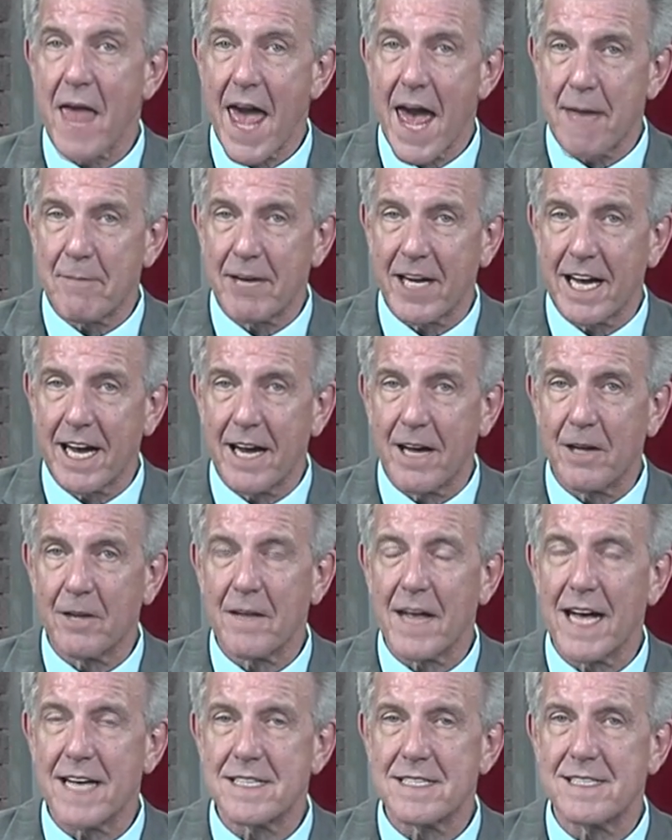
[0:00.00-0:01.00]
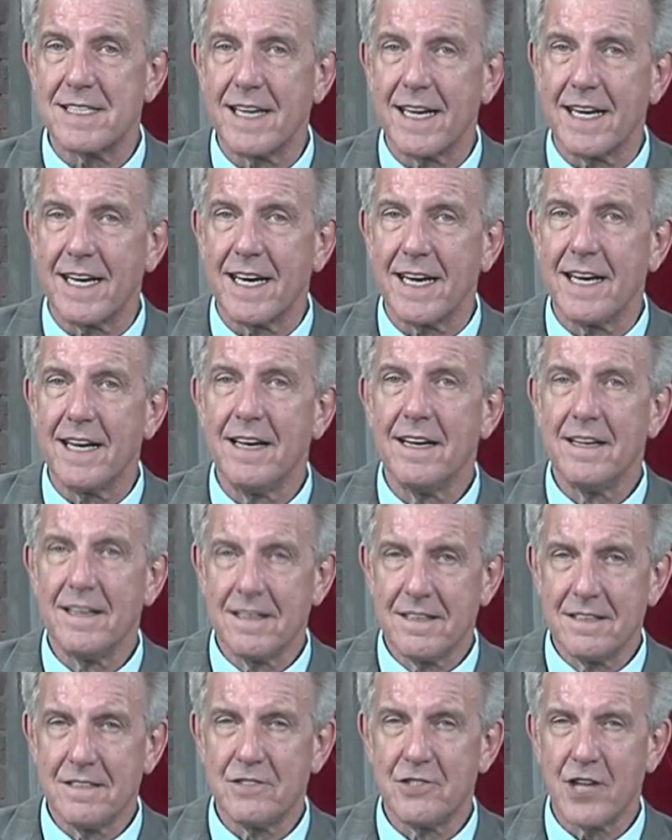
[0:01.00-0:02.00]
Abigail, and Sydney,
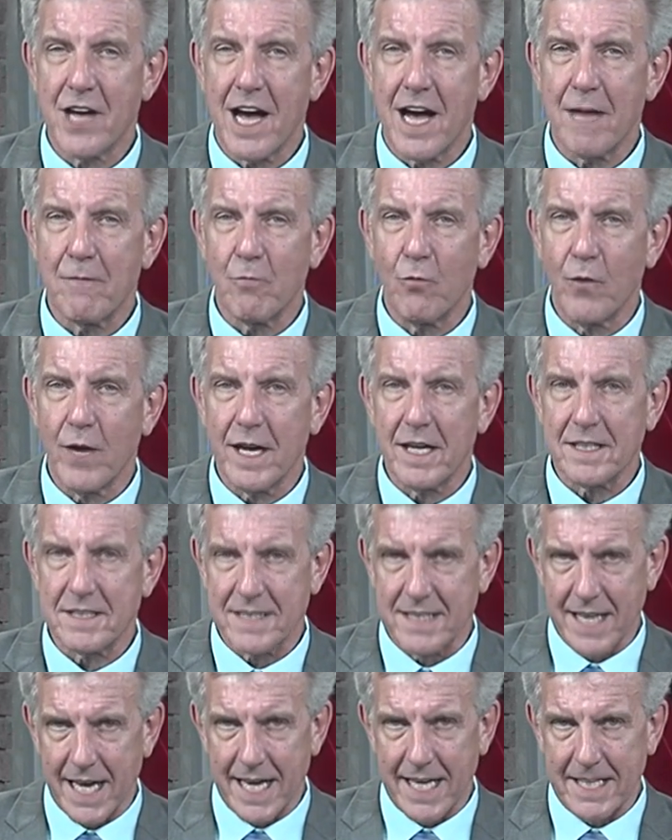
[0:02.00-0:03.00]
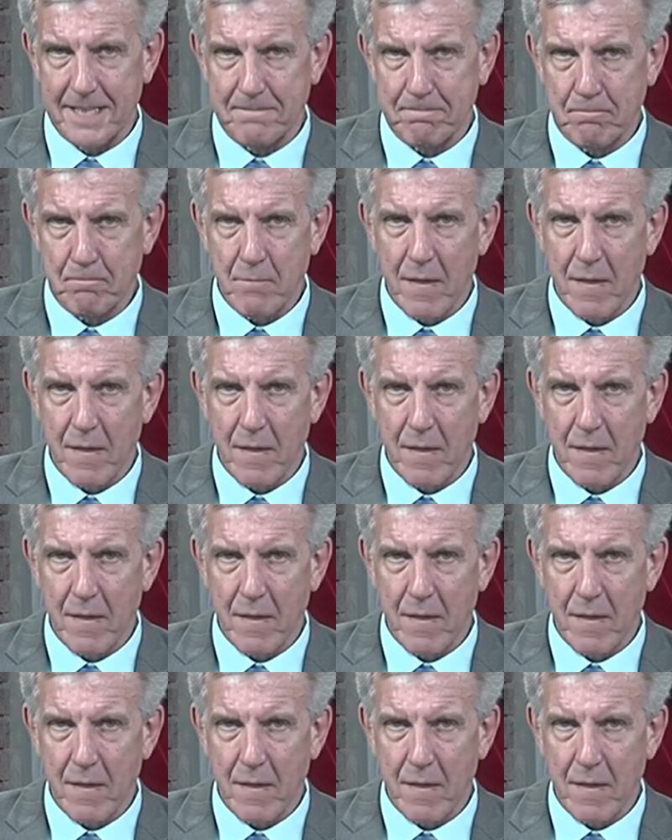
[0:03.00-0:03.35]
job well done.